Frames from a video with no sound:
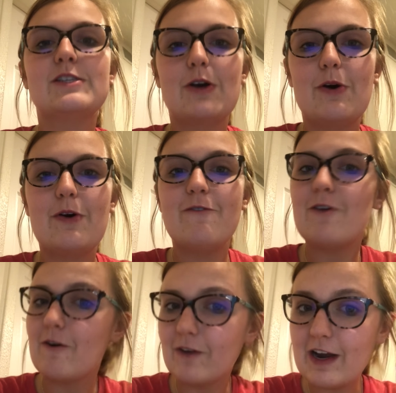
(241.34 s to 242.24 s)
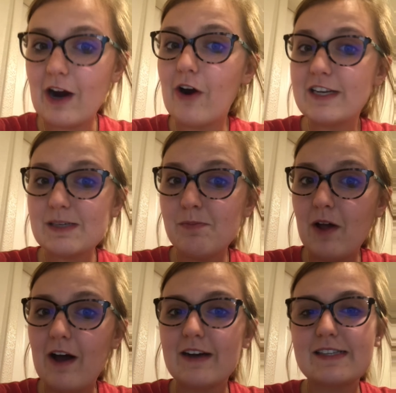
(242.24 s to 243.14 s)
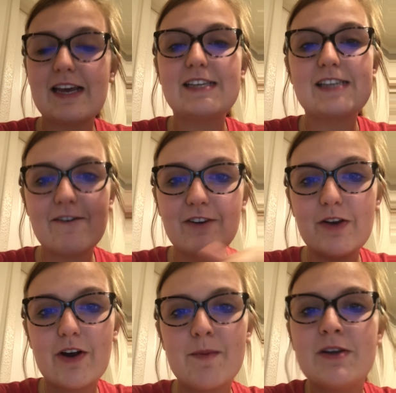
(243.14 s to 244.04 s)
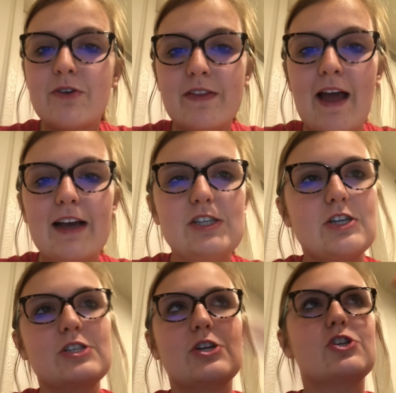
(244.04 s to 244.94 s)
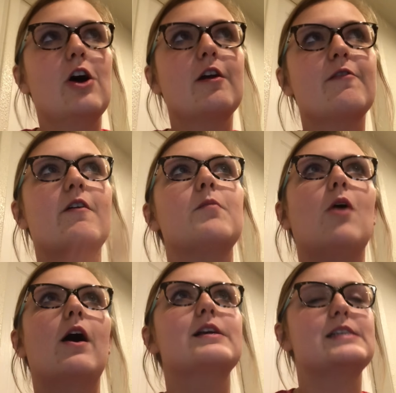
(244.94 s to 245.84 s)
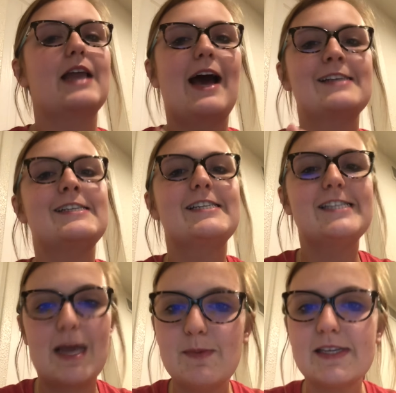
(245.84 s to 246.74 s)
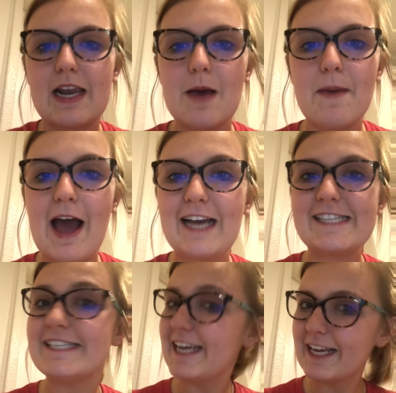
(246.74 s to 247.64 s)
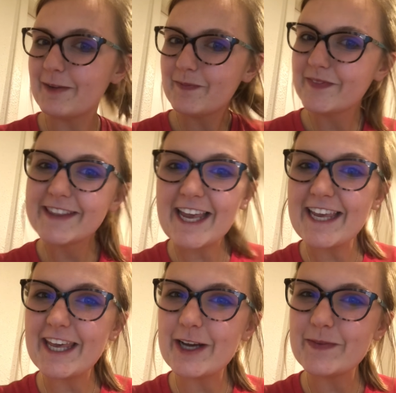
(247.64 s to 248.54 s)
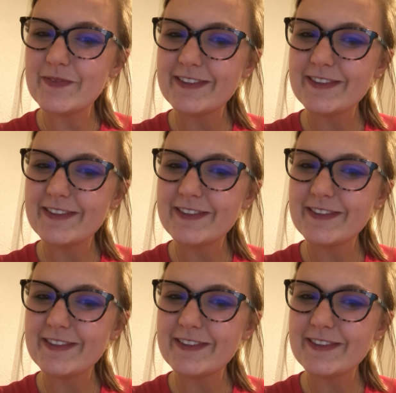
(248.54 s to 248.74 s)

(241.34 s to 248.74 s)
so if you are into blogs, I definitely recommend doing that, because you can search all your favorite blogs and it has the same setup as Digg. Thank you.